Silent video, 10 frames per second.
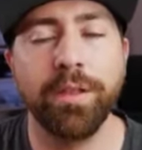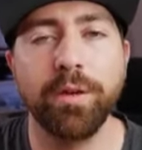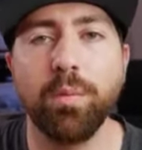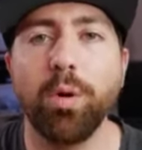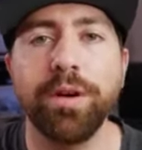
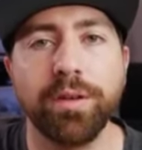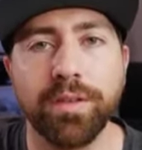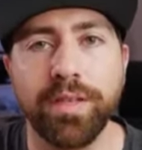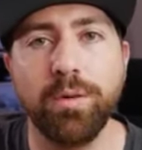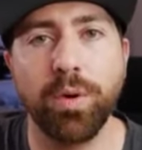the more you'll
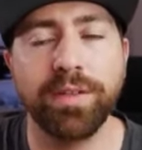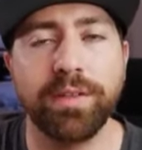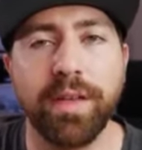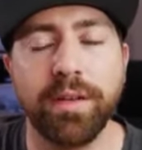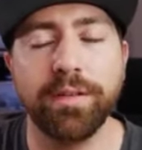see what
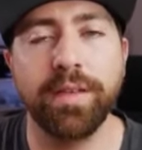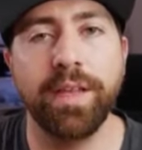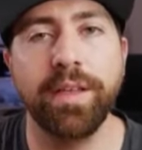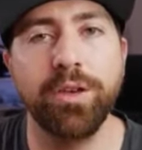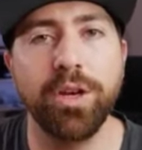sells,
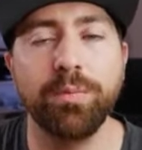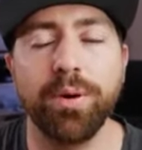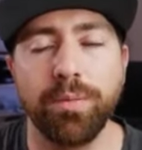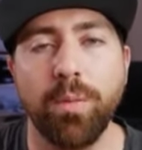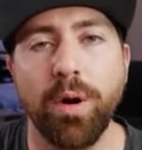and then you can
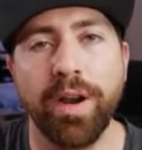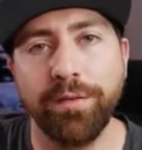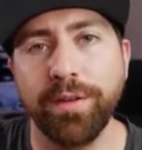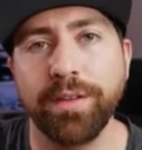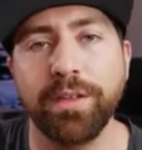put more
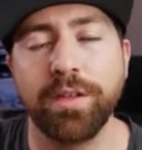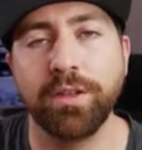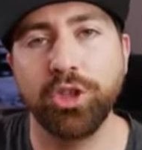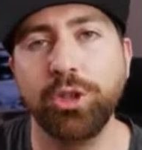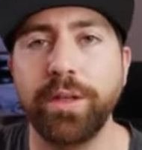emphasis
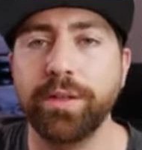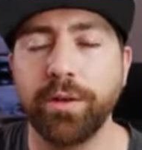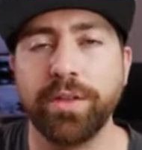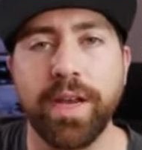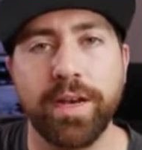on shooting
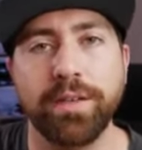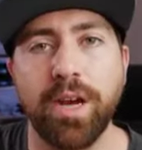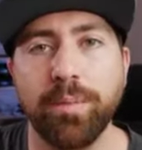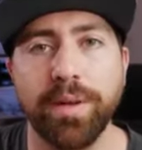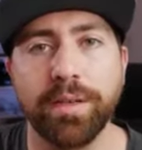those kind of
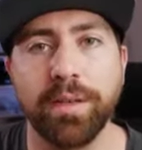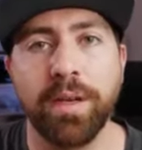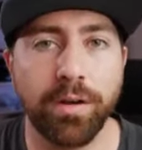topics.